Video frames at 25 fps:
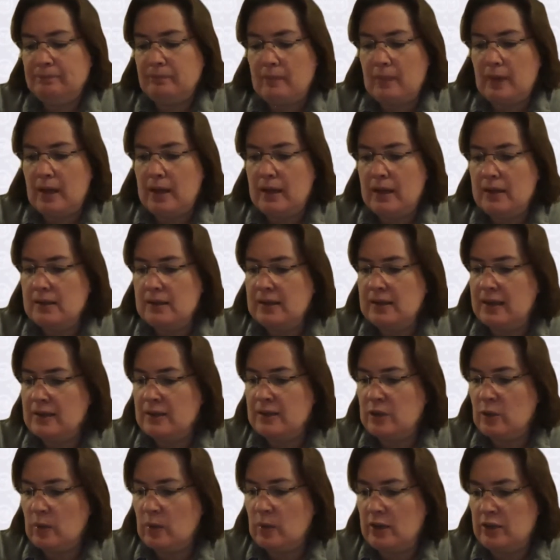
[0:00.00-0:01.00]
has asked
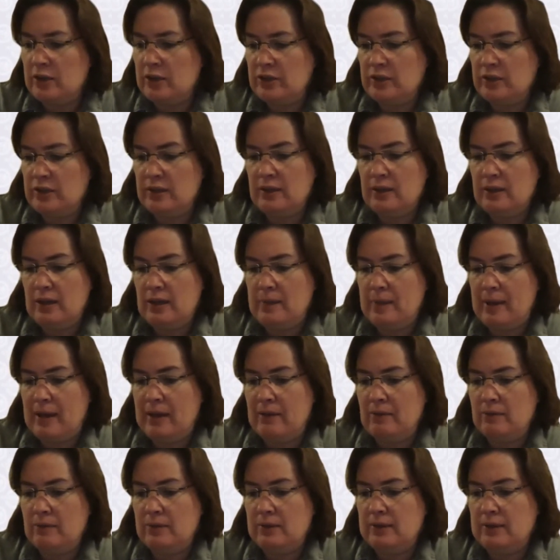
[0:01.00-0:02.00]
the question
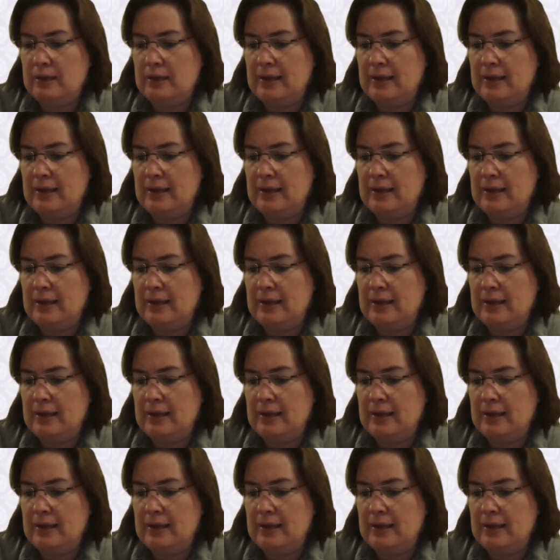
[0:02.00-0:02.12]
about